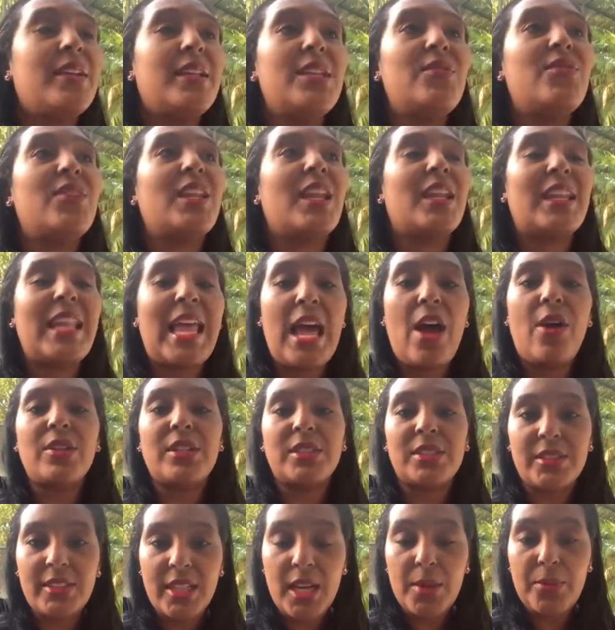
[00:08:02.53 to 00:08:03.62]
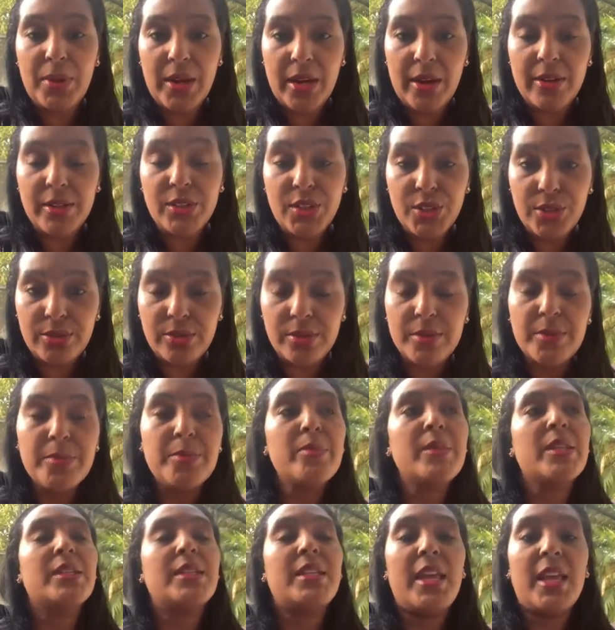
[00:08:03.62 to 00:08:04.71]
even allowing the step parent to
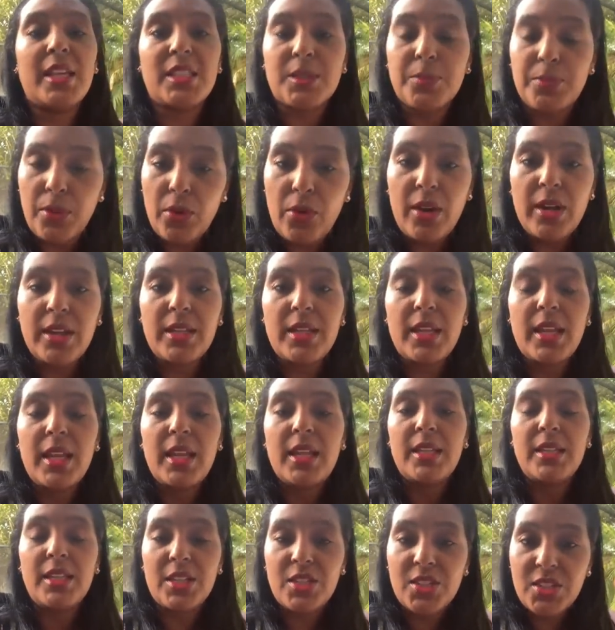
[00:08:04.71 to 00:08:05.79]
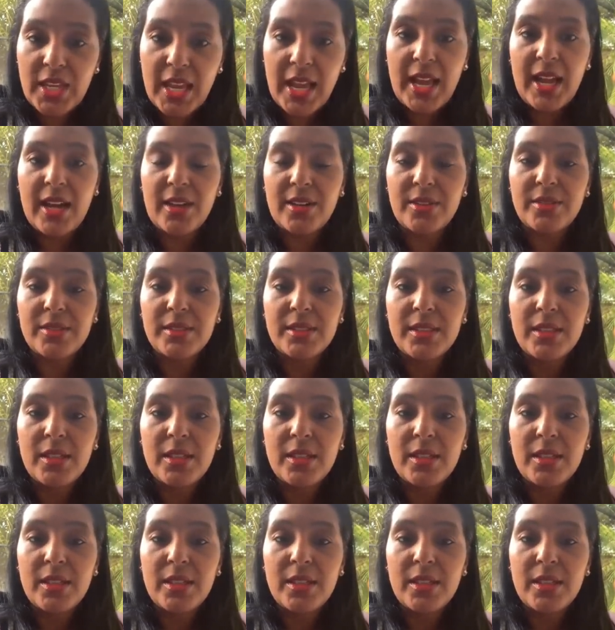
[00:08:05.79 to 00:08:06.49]
exploit the child,